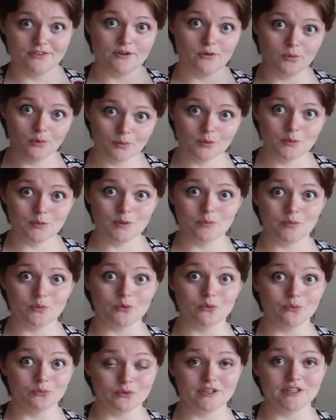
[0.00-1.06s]
There will be people
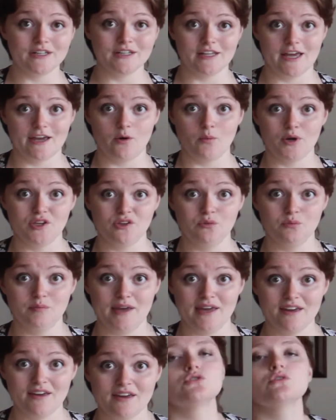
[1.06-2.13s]
who really like what you
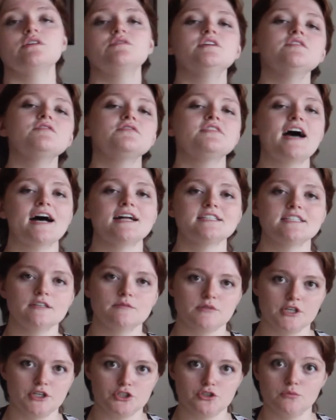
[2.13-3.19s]
make. So even if that
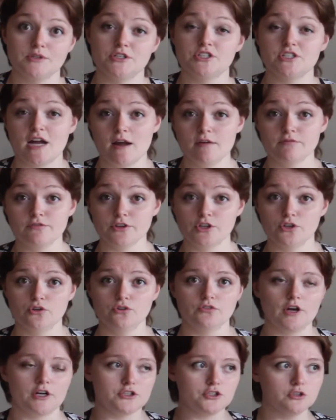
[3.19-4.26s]
seems like too much time for you,
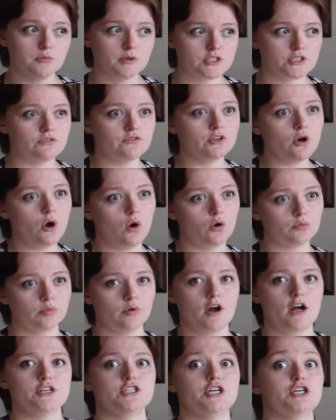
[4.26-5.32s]
you've got too much of your own
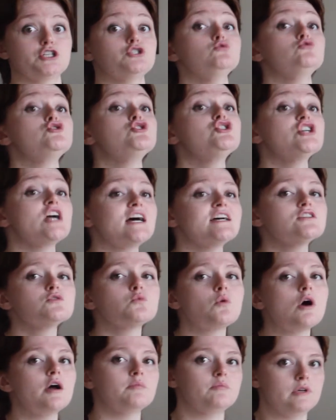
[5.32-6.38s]
projects, you just
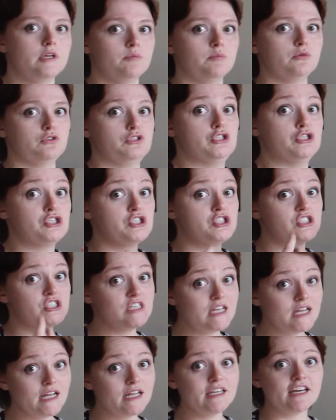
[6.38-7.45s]
want people to
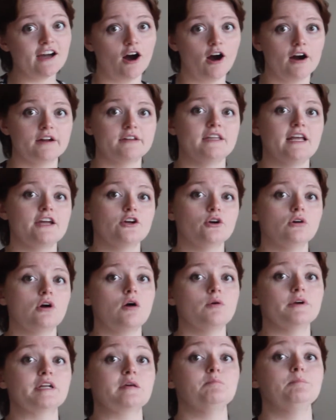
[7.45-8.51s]
see the art that you're
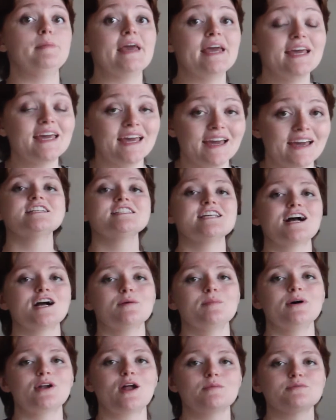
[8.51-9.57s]
already making. Let's talk
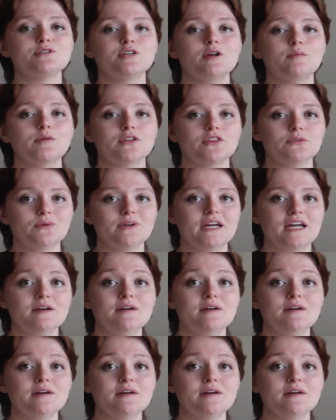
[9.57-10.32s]
about option number 3.